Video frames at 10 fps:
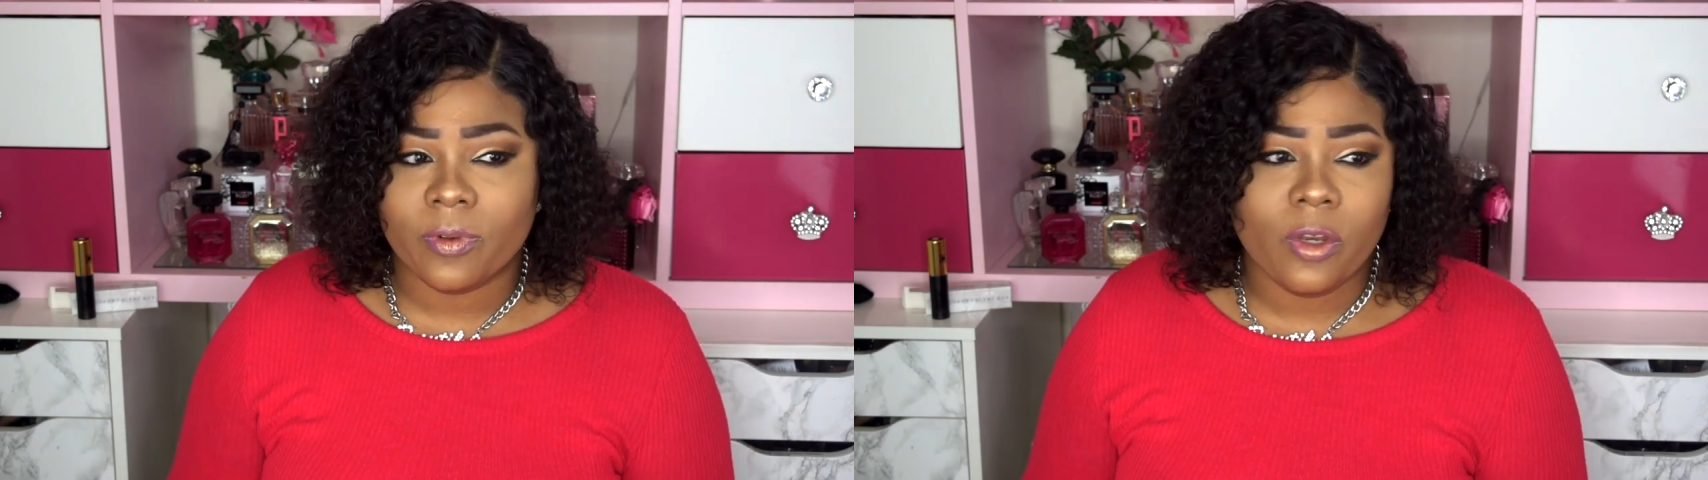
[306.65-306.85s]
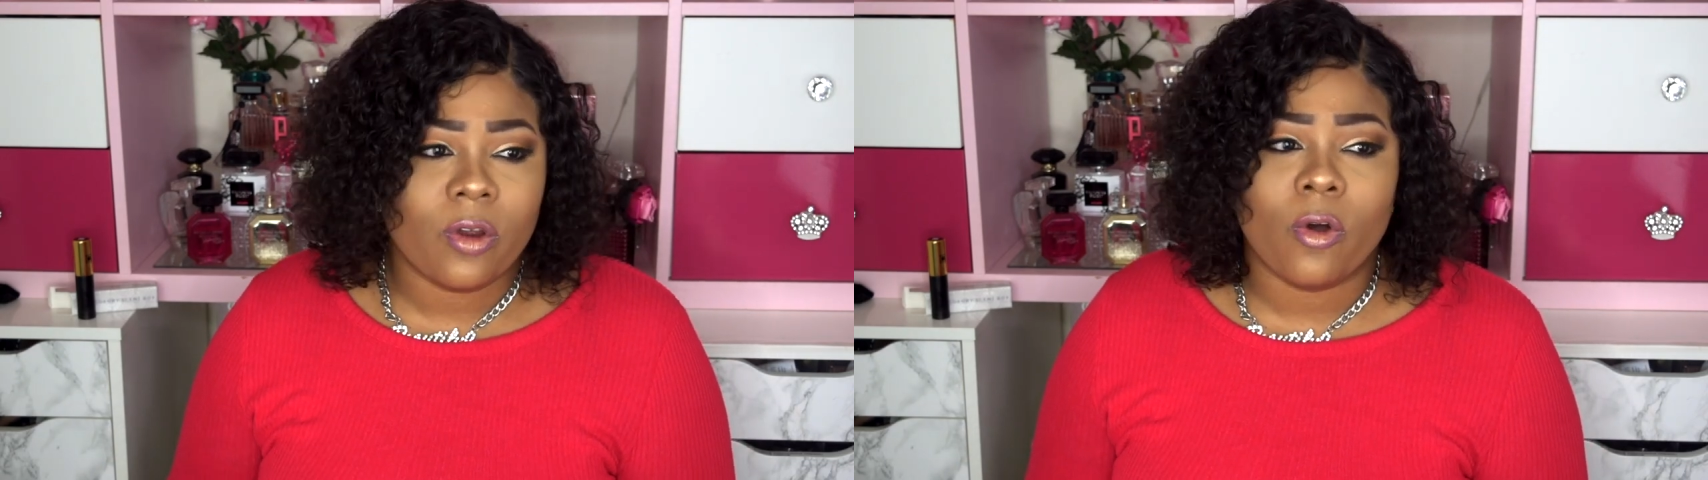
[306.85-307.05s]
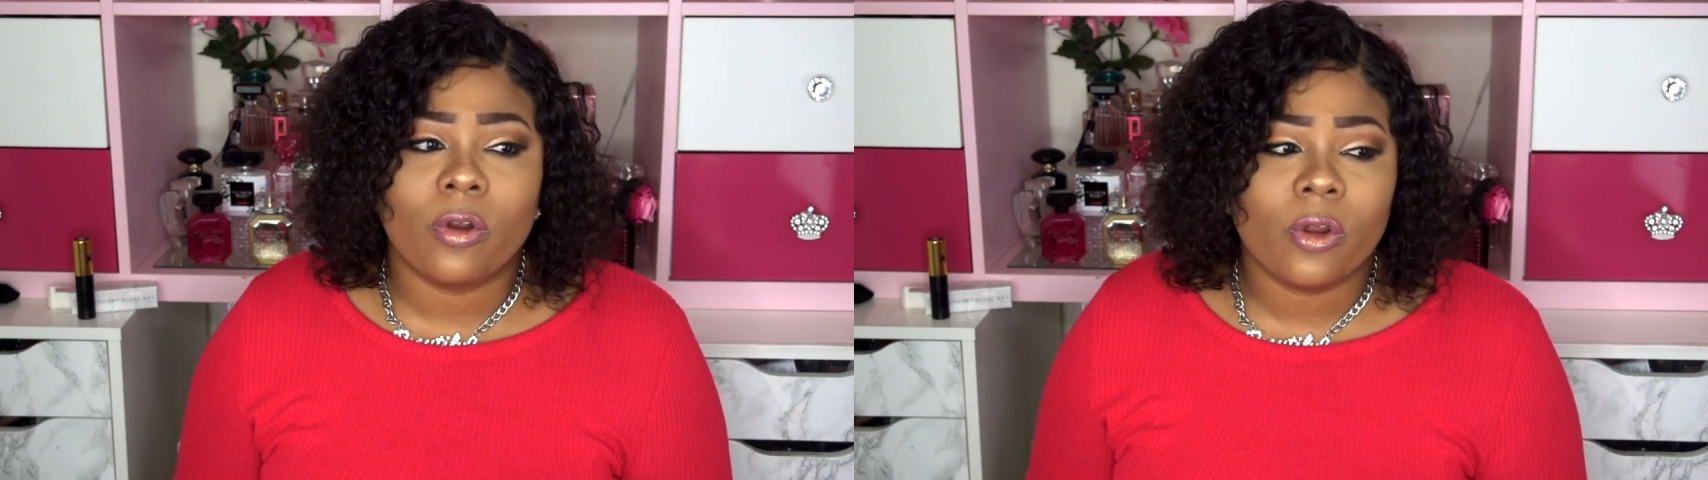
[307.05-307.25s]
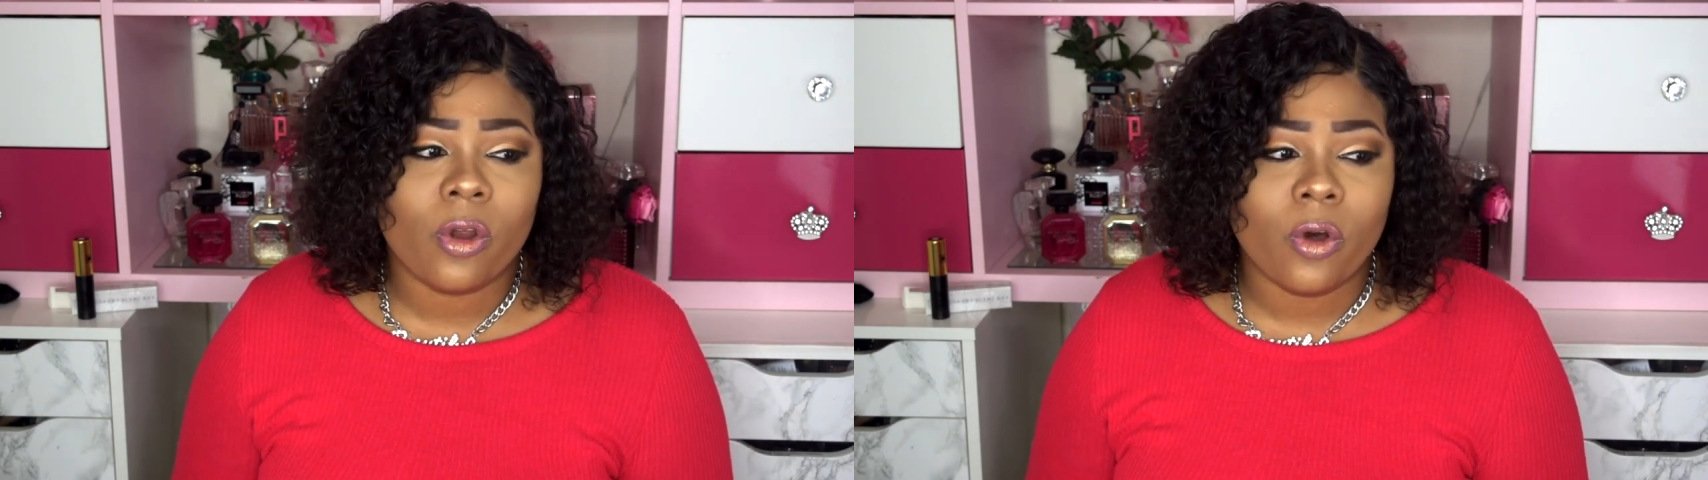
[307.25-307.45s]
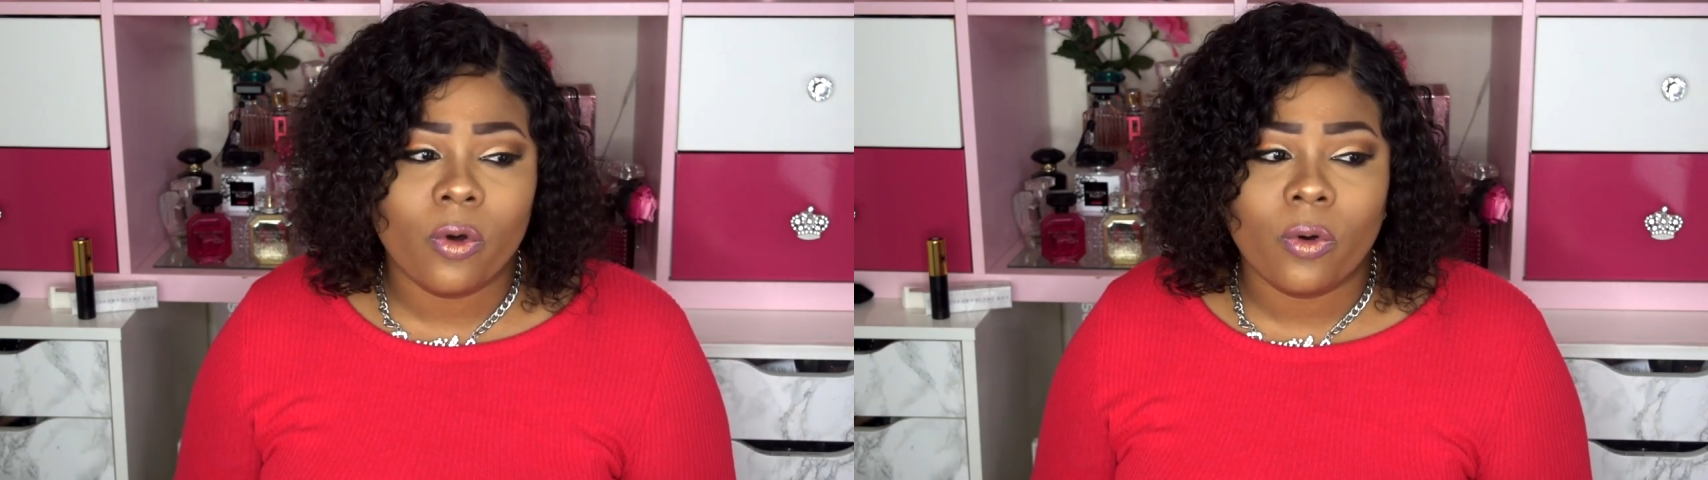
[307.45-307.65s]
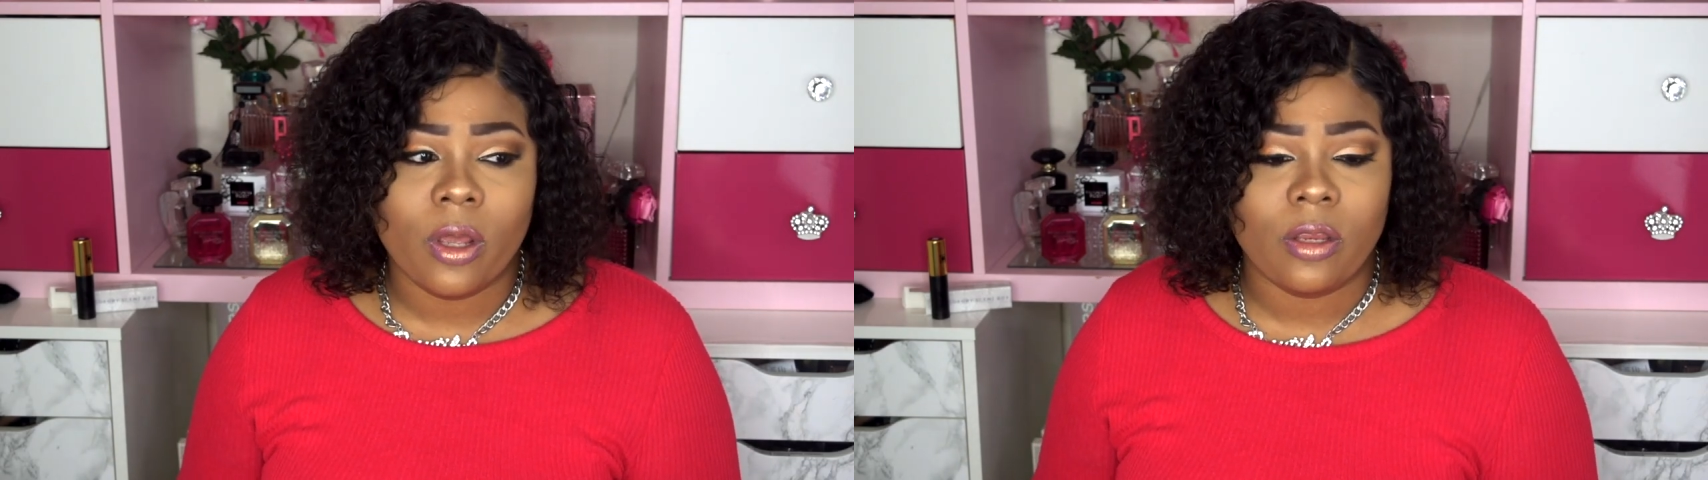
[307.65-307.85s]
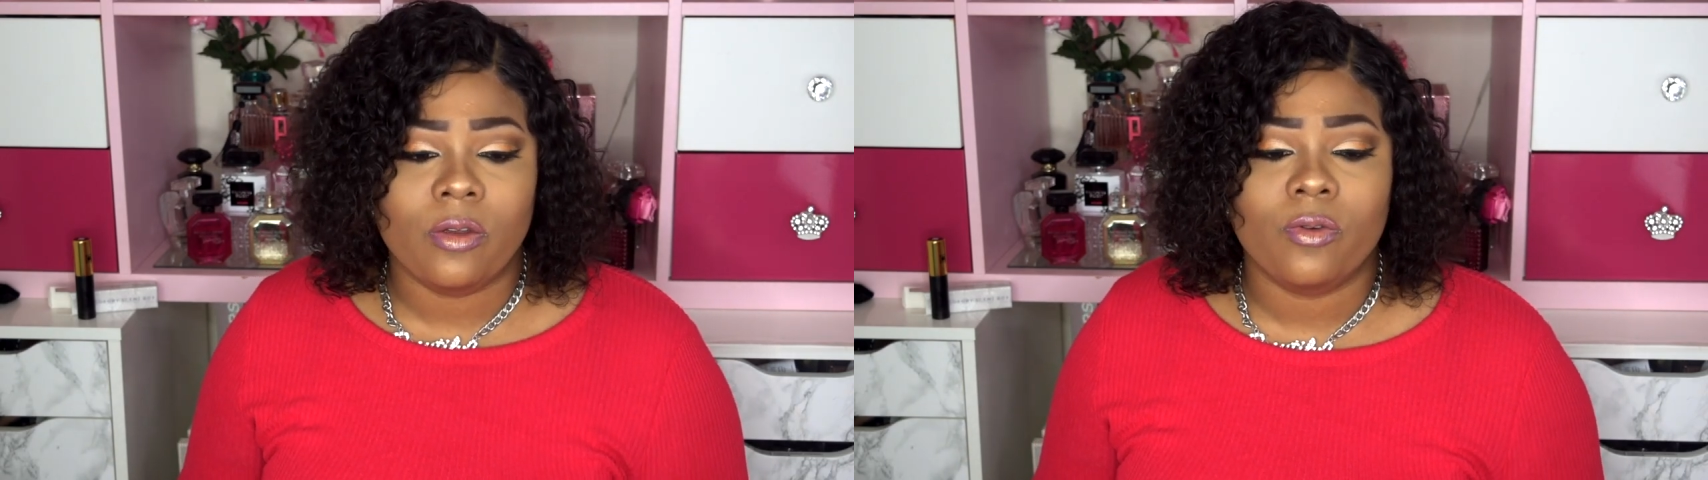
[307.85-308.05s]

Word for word: when you're on the go and